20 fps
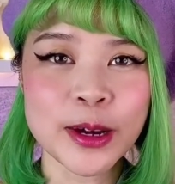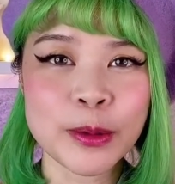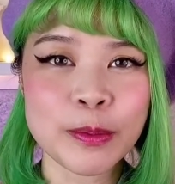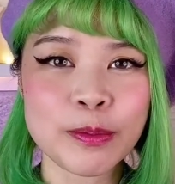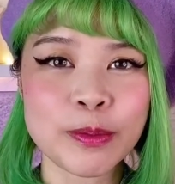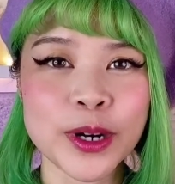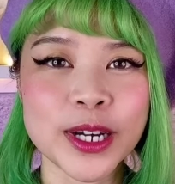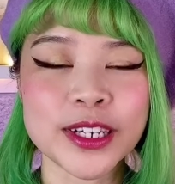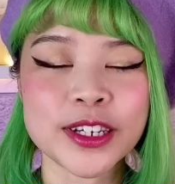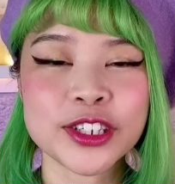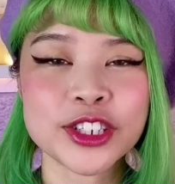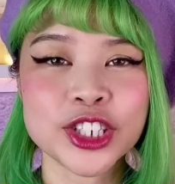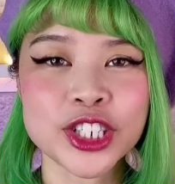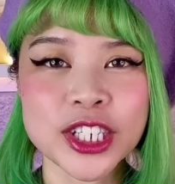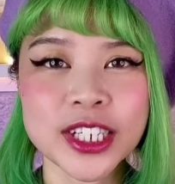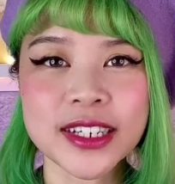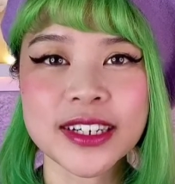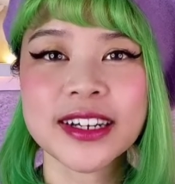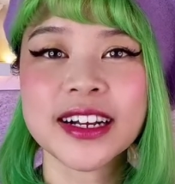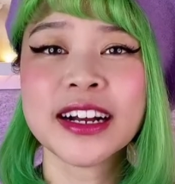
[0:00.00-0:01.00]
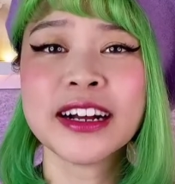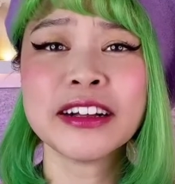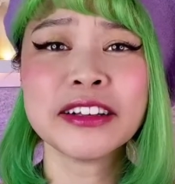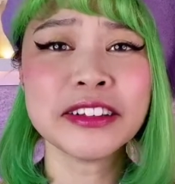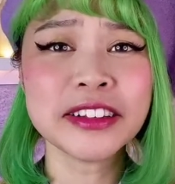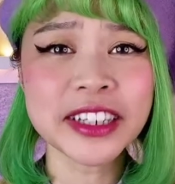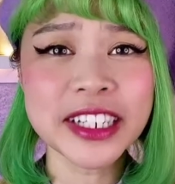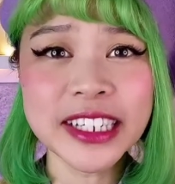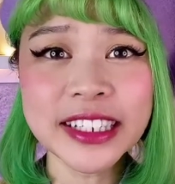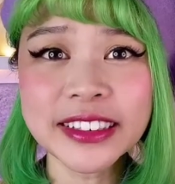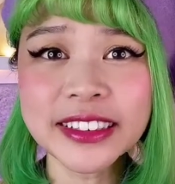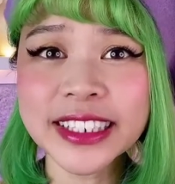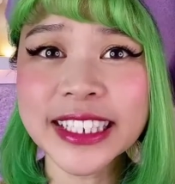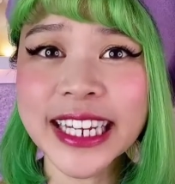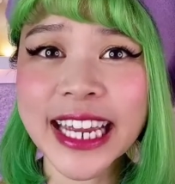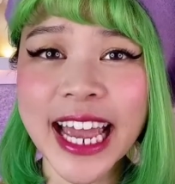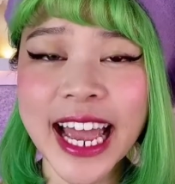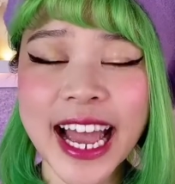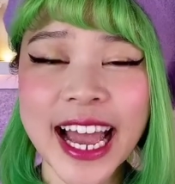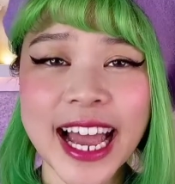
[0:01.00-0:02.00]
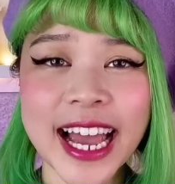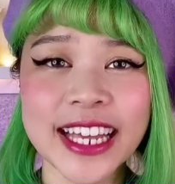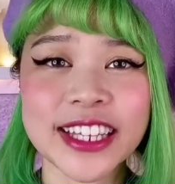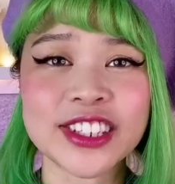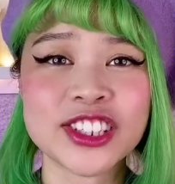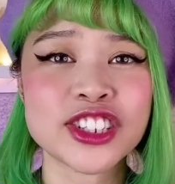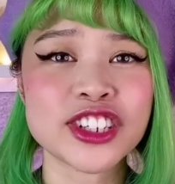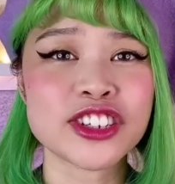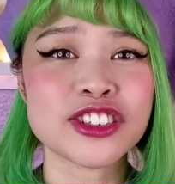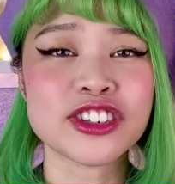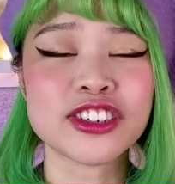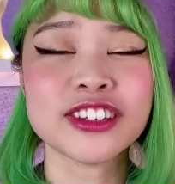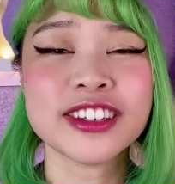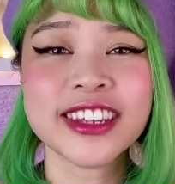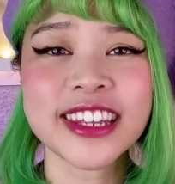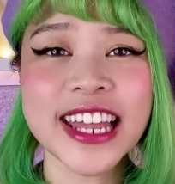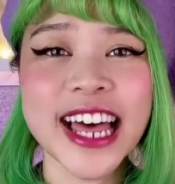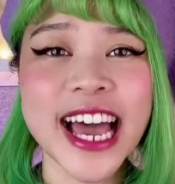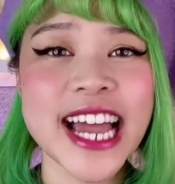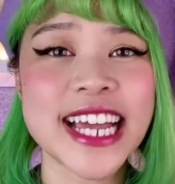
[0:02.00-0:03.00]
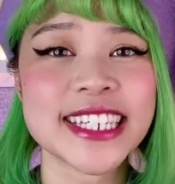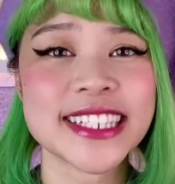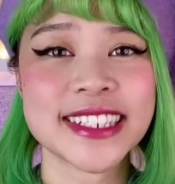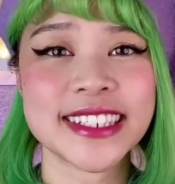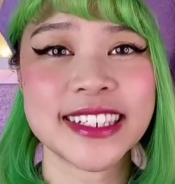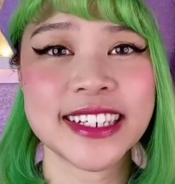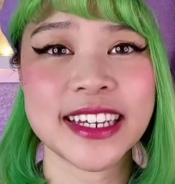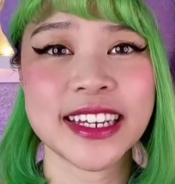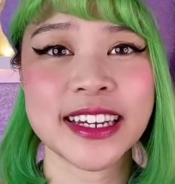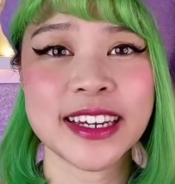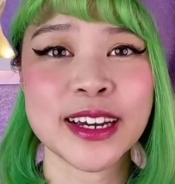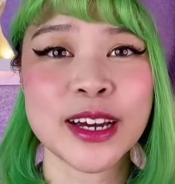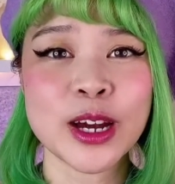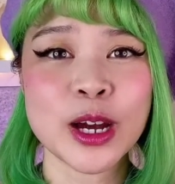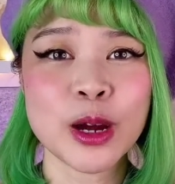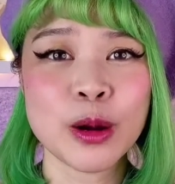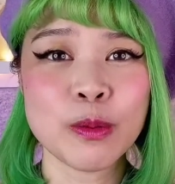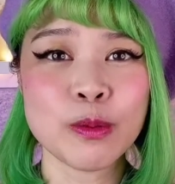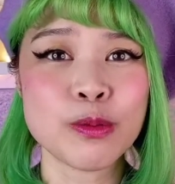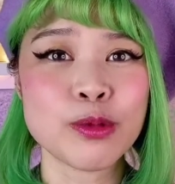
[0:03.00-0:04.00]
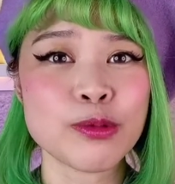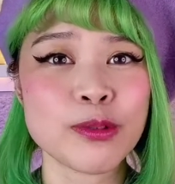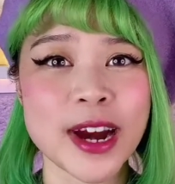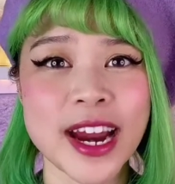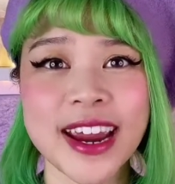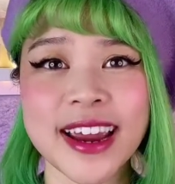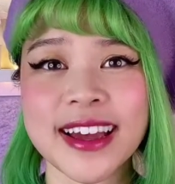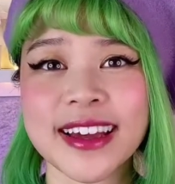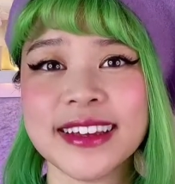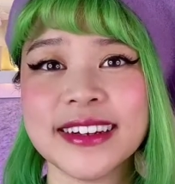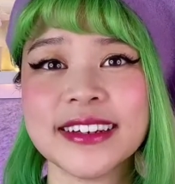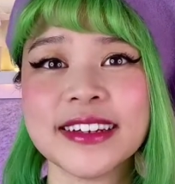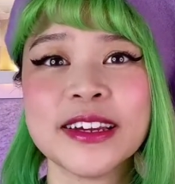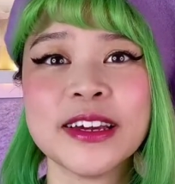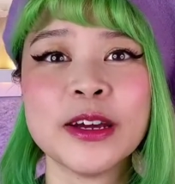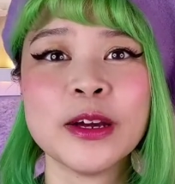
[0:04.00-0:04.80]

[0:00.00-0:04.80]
but she clearly had such a lasting brand